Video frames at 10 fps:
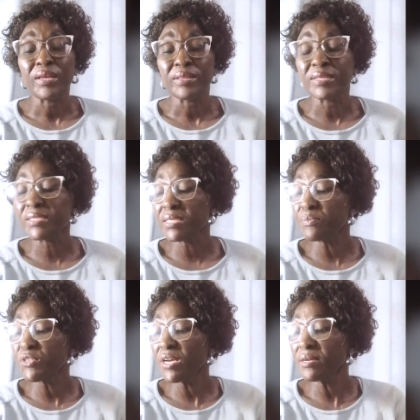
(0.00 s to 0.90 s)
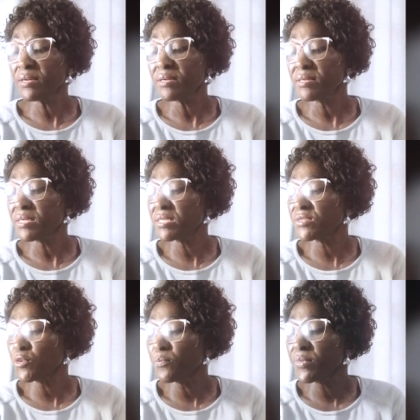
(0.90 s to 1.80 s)
The scripture is
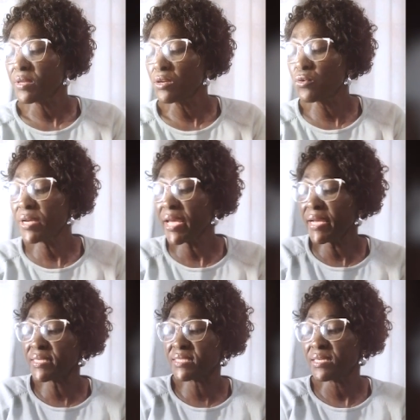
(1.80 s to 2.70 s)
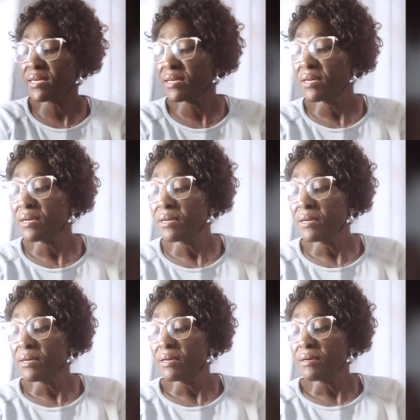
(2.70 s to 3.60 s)
from Luke 8,
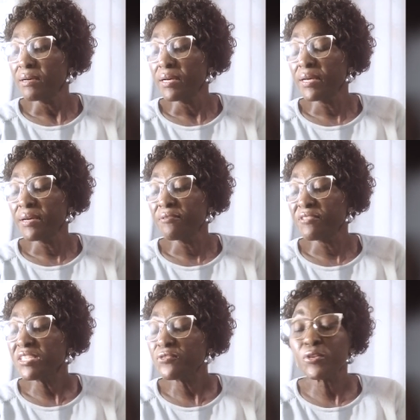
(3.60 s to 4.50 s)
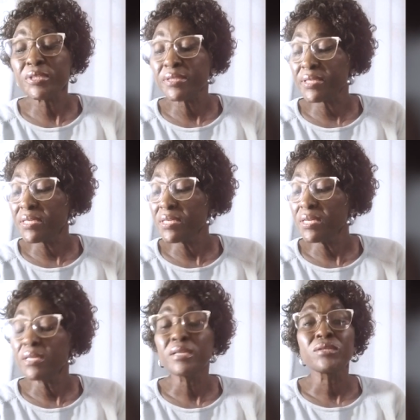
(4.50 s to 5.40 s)
uh, verse 43
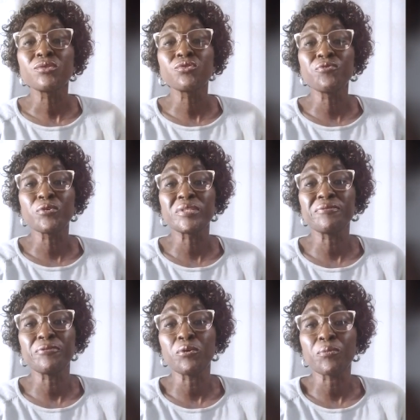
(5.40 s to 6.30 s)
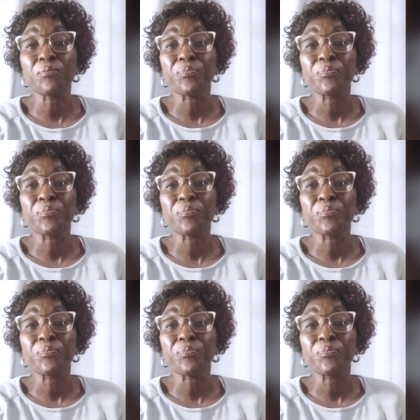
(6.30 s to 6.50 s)
to 44.